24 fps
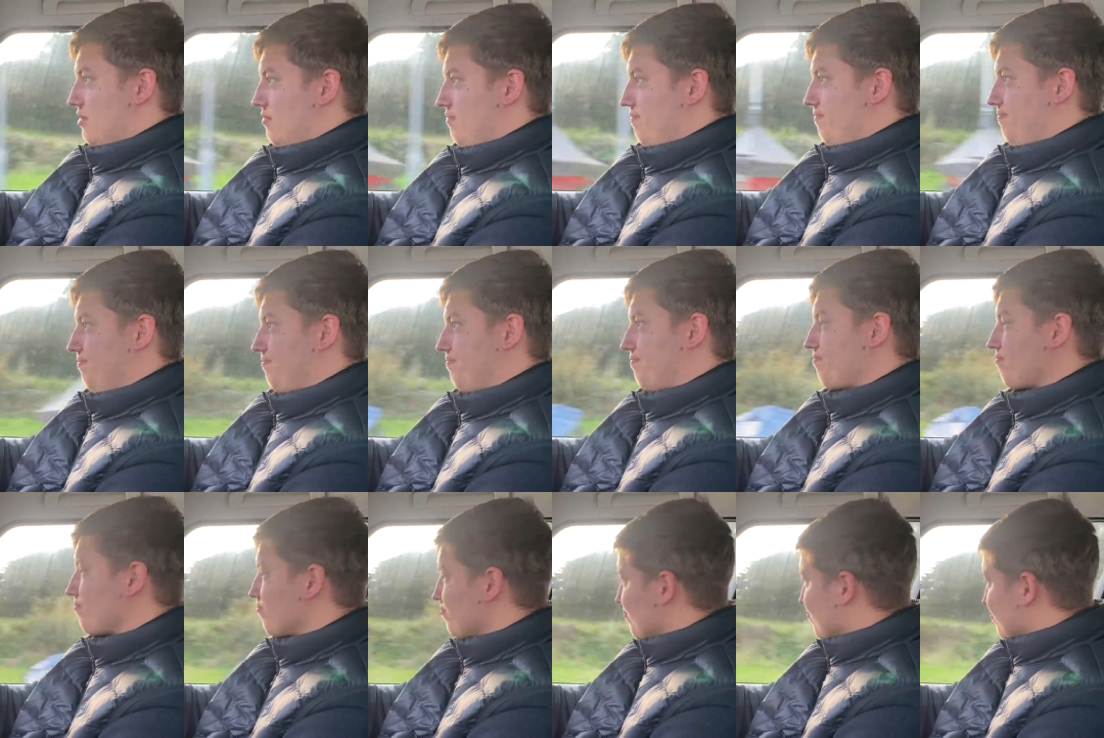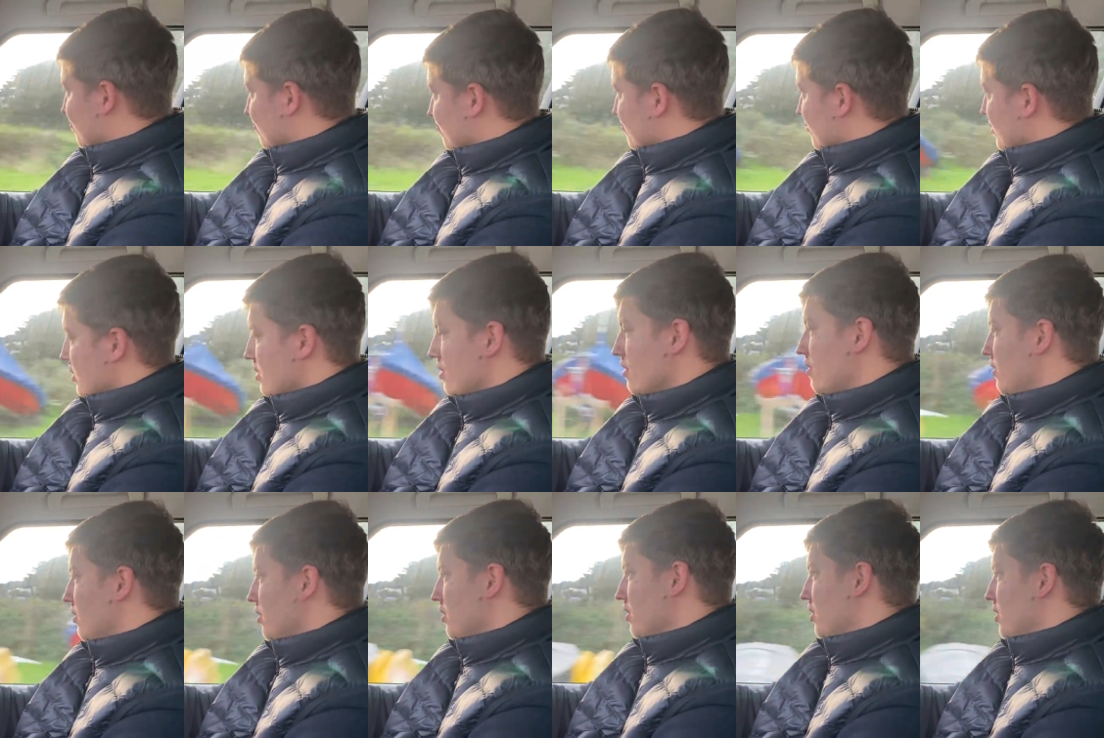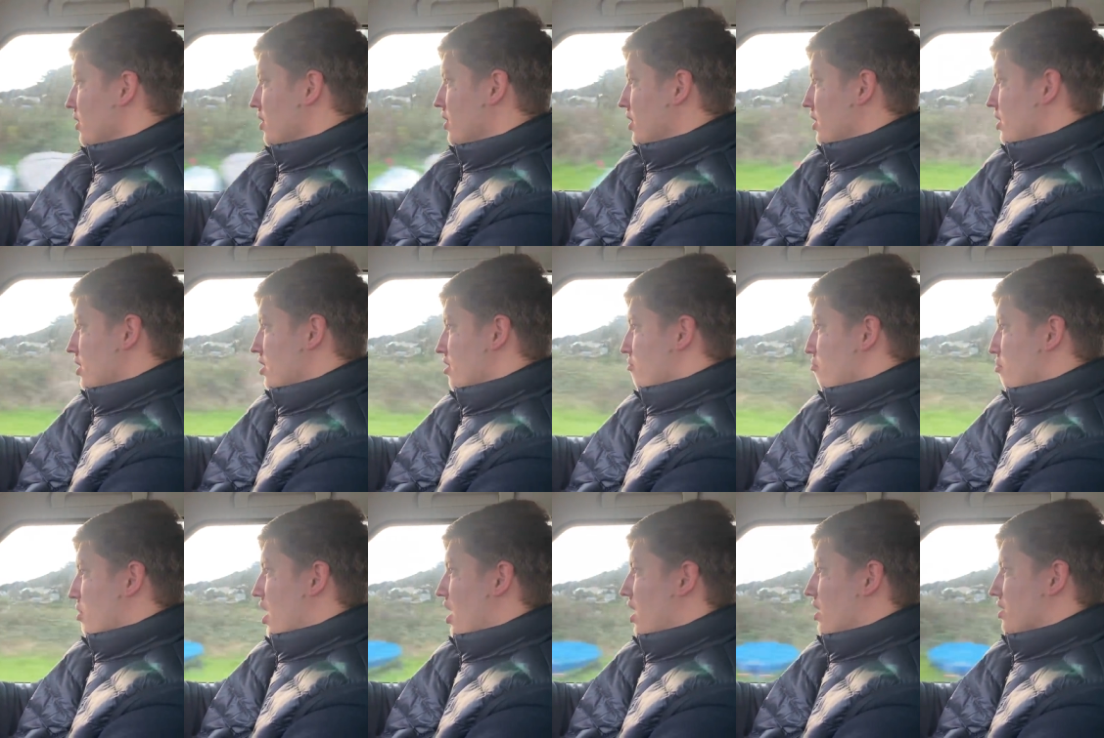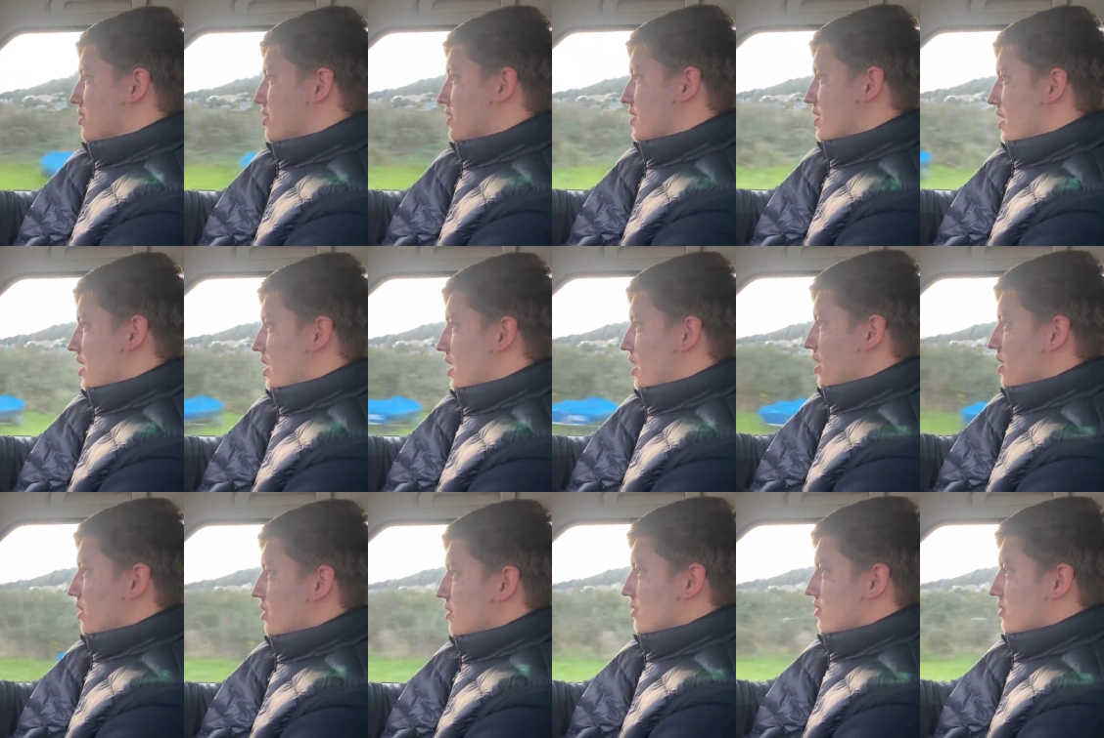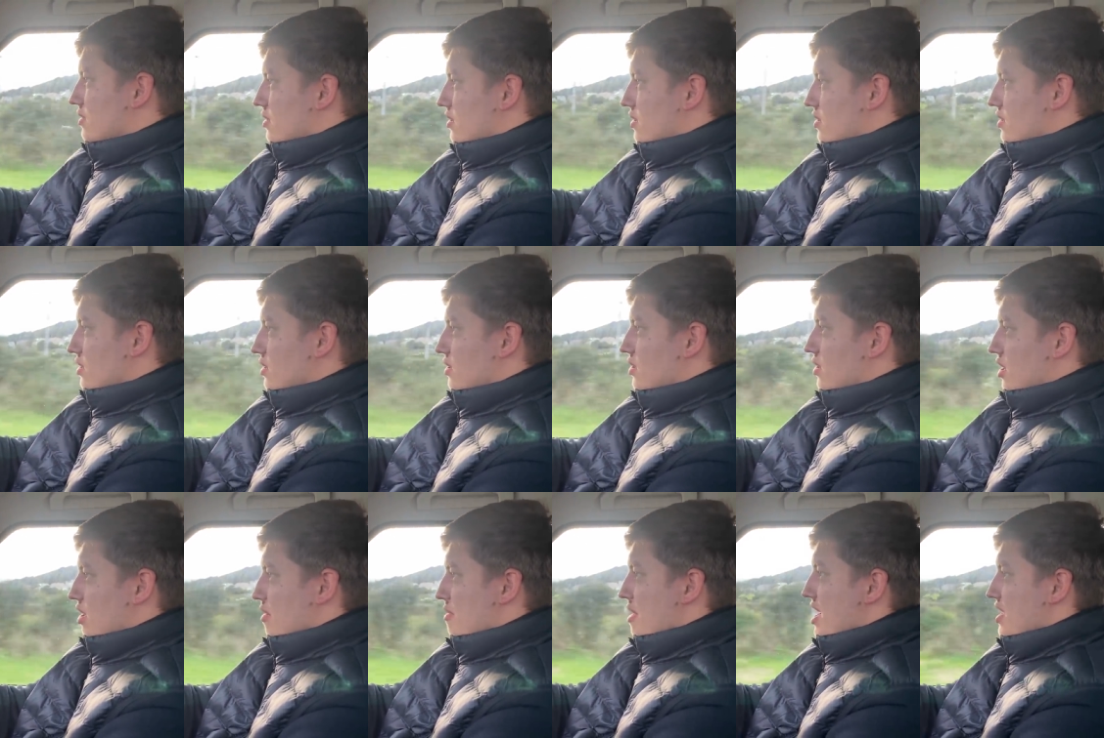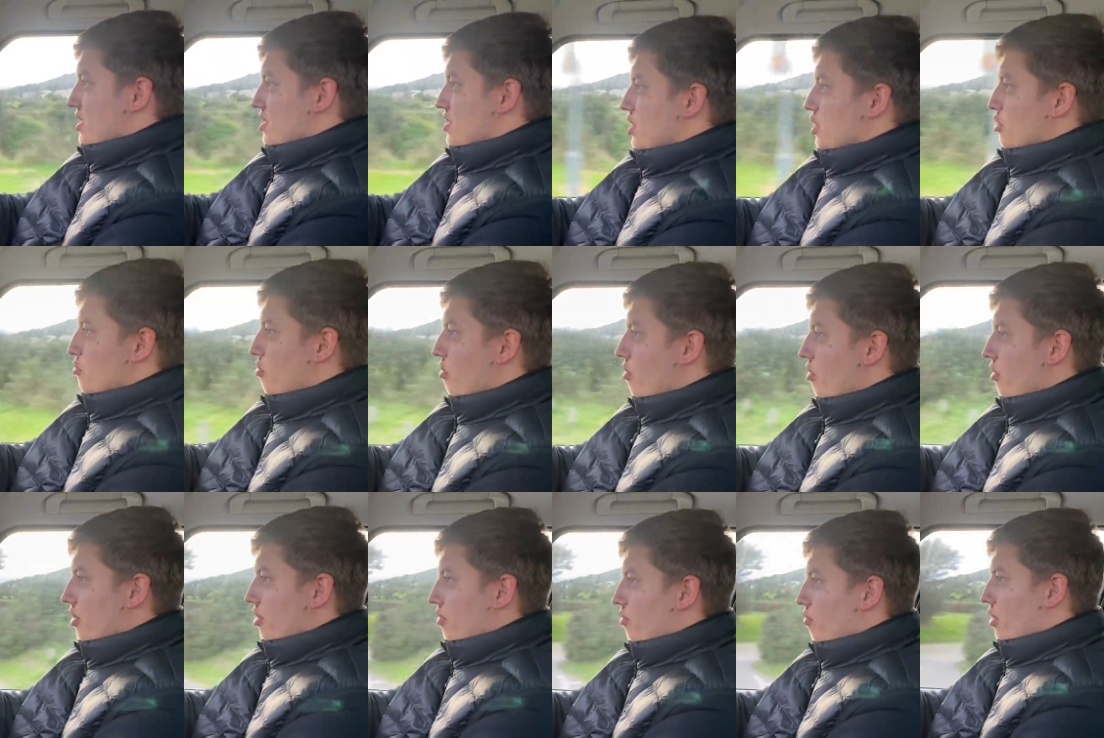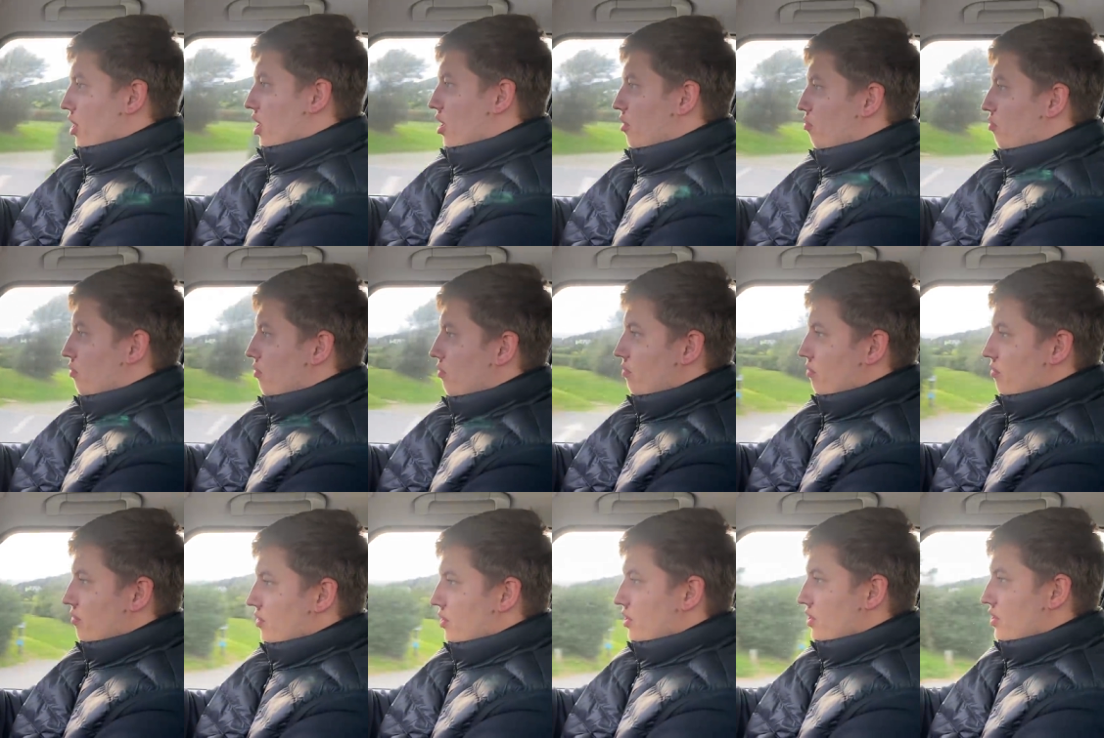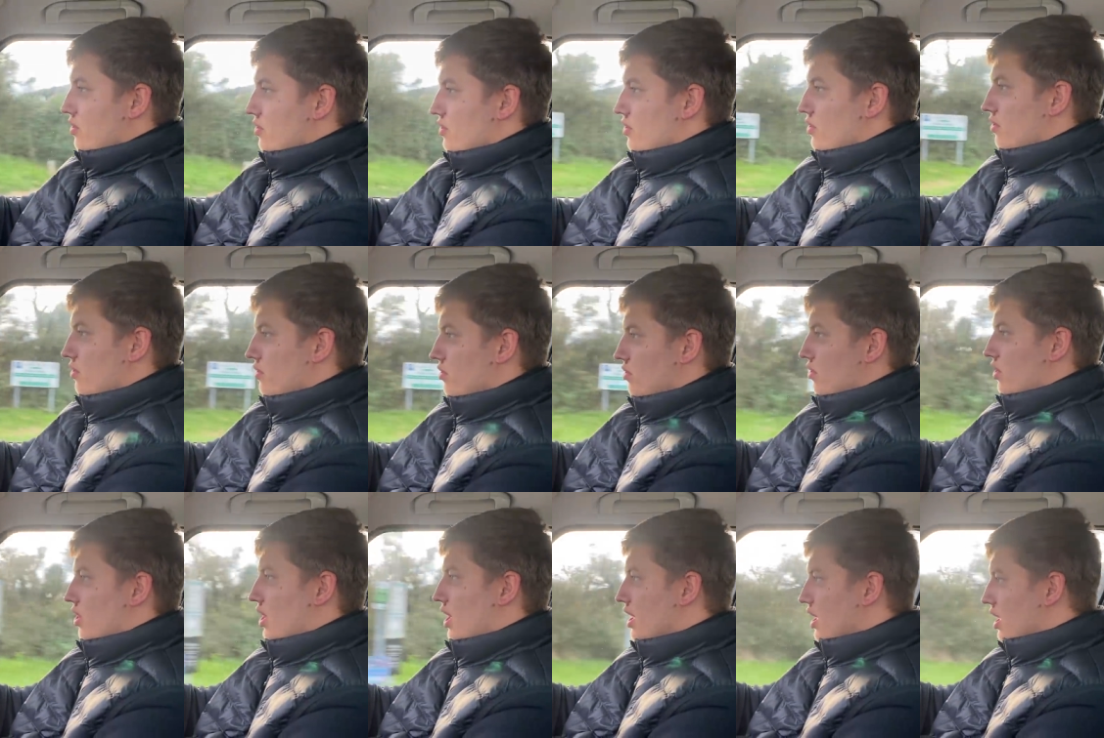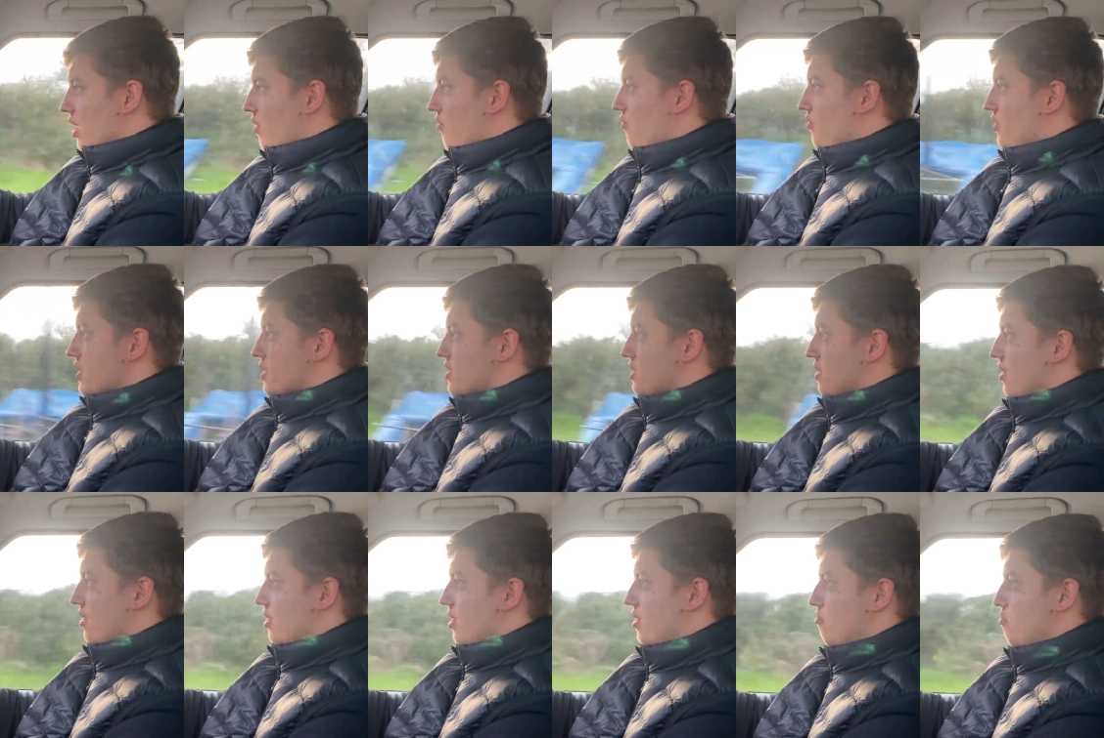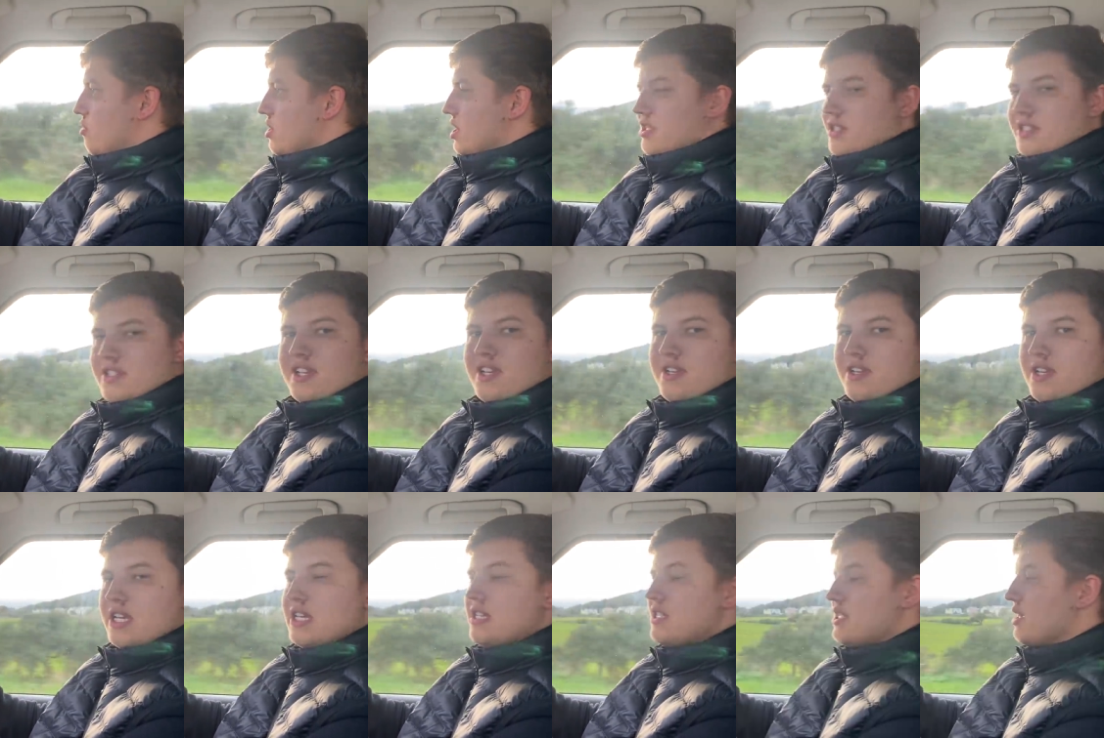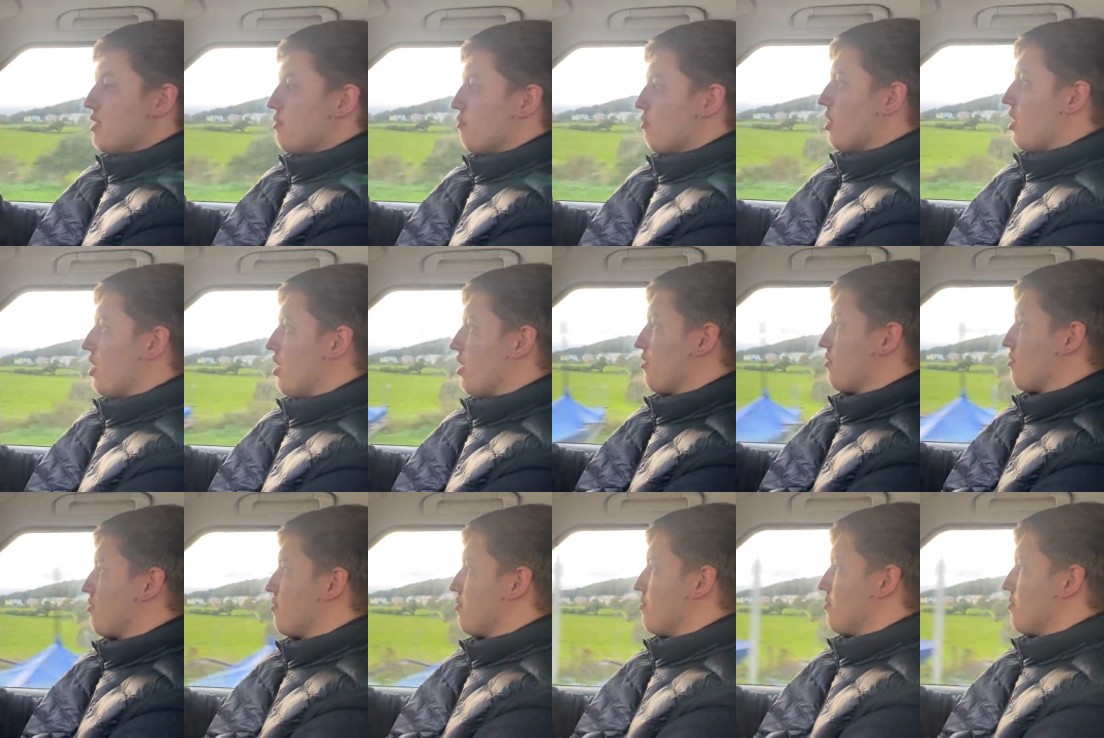But uh, I'm actually at the point where I'm I love this car, but is, is it worth